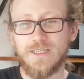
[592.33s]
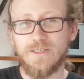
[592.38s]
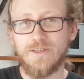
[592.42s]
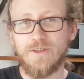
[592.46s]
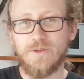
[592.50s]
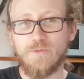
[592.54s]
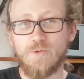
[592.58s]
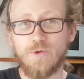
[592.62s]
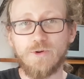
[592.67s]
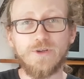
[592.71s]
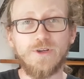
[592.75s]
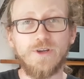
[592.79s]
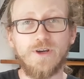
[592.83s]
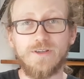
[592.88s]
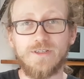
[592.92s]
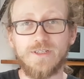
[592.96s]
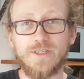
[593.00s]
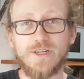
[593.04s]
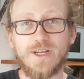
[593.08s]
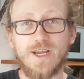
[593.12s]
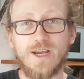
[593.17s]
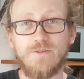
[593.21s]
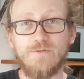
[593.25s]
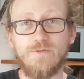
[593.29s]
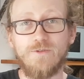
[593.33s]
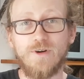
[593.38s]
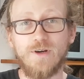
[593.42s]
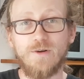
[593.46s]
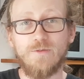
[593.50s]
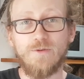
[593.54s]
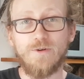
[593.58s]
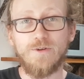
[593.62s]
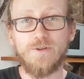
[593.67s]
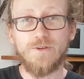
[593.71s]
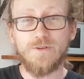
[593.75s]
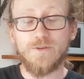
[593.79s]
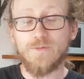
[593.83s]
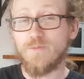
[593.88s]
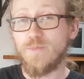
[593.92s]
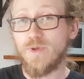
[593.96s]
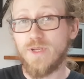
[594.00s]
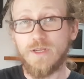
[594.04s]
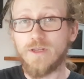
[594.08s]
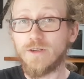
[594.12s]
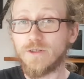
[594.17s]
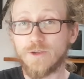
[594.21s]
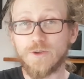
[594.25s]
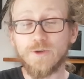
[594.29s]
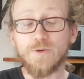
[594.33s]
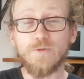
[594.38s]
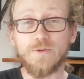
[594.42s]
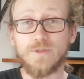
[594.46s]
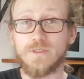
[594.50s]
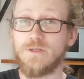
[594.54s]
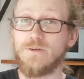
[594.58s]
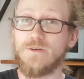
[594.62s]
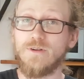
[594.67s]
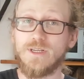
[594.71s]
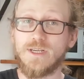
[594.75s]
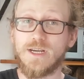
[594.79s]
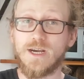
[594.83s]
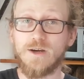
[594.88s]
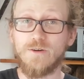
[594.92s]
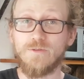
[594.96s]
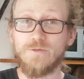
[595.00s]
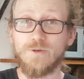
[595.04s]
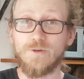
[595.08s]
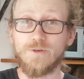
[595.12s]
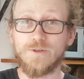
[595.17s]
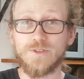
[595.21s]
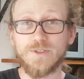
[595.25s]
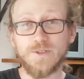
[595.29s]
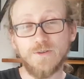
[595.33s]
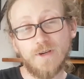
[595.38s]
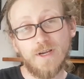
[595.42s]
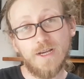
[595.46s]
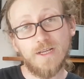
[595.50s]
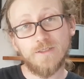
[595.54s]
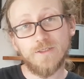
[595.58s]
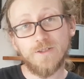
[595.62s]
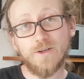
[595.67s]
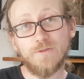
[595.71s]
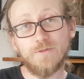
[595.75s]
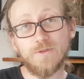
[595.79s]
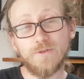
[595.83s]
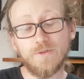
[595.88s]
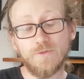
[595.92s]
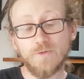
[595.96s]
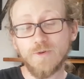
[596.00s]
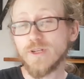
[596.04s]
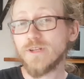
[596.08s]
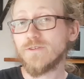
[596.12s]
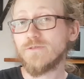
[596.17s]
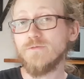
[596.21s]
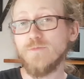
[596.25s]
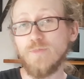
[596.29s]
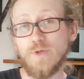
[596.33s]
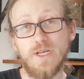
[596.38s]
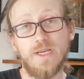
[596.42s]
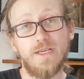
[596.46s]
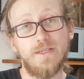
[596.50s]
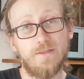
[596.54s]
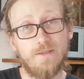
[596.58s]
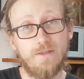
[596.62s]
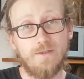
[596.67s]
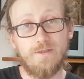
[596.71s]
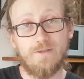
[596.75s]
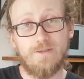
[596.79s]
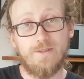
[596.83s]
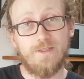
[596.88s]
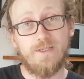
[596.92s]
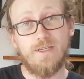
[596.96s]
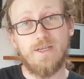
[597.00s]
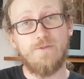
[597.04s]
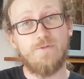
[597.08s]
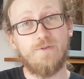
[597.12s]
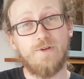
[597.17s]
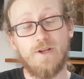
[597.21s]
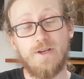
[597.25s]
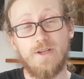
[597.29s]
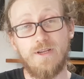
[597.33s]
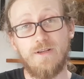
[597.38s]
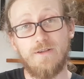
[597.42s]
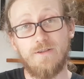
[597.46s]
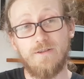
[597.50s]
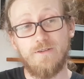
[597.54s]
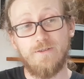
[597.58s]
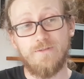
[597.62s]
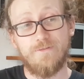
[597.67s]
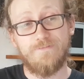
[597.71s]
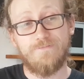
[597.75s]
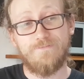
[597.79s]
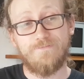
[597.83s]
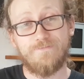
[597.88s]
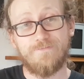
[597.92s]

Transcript: the wood yard didn't have what I wanted. B&Q were totally out of wood, so I had to go to three different places to get what I needed.